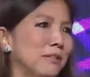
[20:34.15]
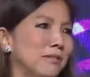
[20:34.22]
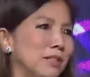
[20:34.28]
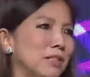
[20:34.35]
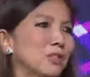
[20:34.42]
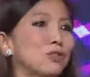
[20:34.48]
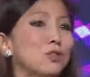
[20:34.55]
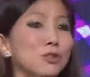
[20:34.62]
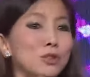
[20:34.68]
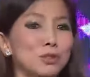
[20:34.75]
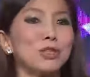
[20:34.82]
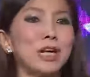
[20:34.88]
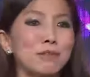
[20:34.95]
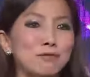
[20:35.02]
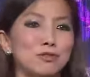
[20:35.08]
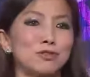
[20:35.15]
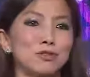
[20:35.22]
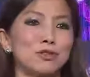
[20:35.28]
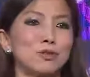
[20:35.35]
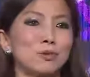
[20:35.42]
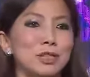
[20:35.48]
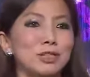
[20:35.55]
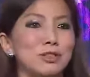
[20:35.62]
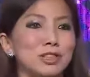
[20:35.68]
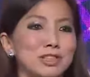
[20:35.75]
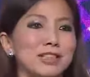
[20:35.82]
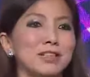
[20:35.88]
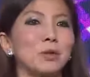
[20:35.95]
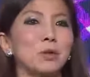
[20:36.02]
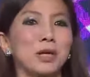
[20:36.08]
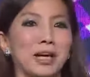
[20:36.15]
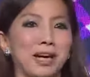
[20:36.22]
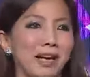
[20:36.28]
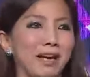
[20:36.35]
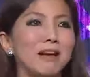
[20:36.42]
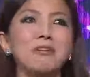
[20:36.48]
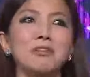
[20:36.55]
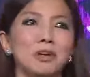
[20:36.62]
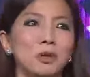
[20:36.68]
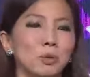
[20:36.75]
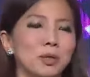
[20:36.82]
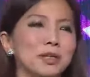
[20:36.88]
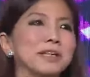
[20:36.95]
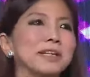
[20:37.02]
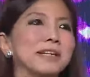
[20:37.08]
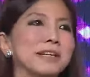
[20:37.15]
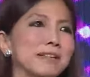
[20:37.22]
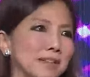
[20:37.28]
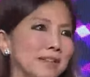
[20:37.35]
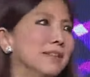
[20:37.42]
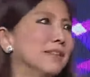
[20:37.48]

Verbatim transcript: Right? So you also have to know when to say, OK, not working,